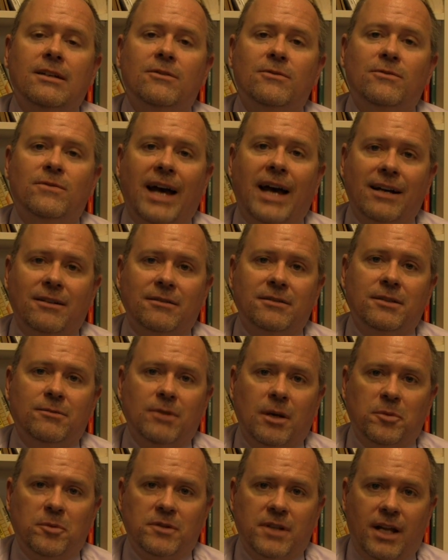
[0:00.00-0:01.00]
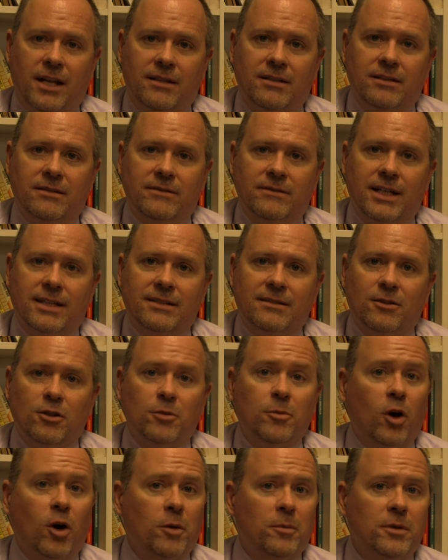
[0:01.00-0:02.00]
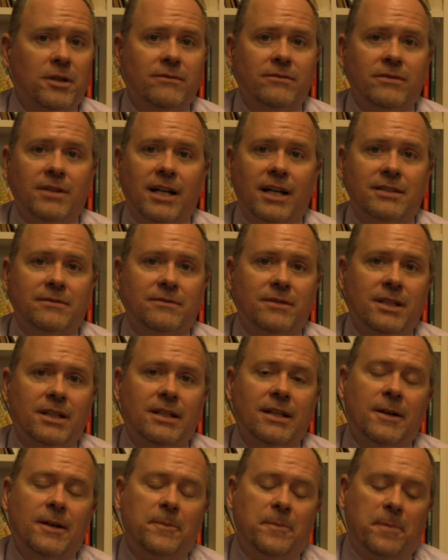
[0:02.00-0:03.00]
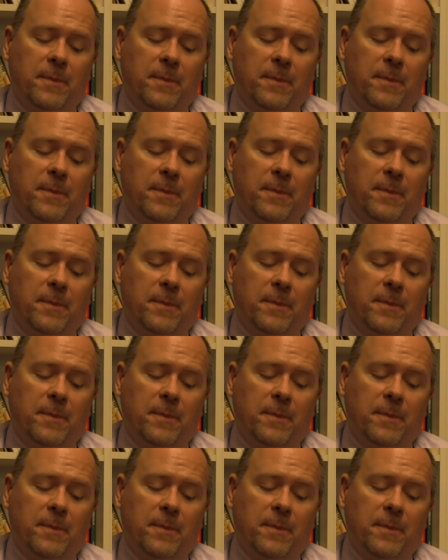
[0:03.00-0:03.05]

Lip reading: faculty representative. That's Herb Hartman in philosophy.